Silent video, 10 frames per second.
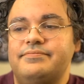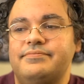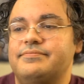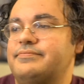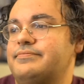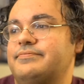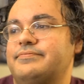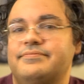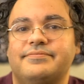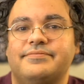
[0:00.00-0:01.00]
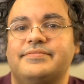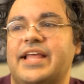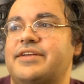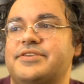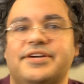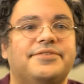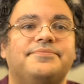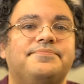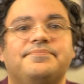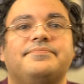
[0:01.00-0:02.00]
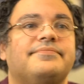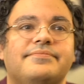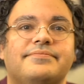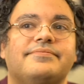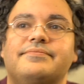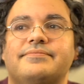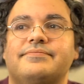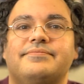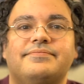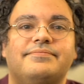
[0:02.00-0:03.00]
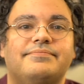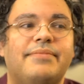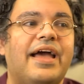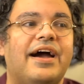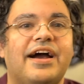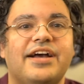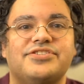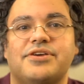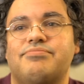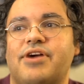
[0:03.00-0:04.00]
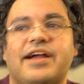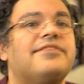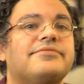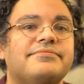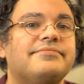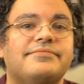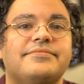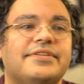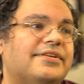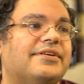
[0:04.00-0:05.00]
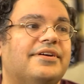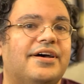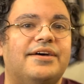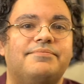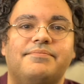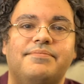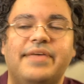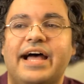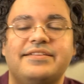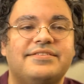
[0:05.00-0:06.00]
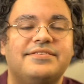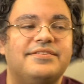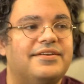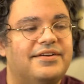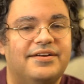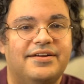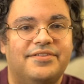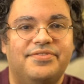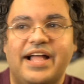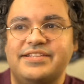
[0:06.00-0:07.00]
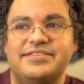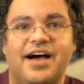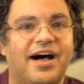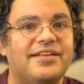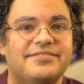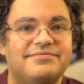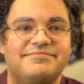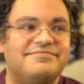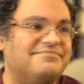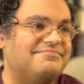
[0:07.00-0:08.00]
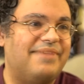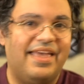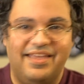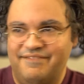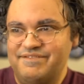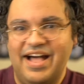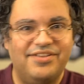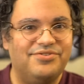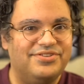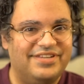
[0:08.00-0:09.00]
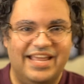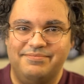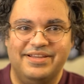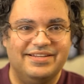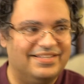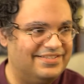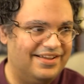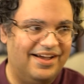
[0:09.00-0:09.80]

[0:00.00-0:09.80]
I don't know, my eyes are brown. That's not making a value statement. It's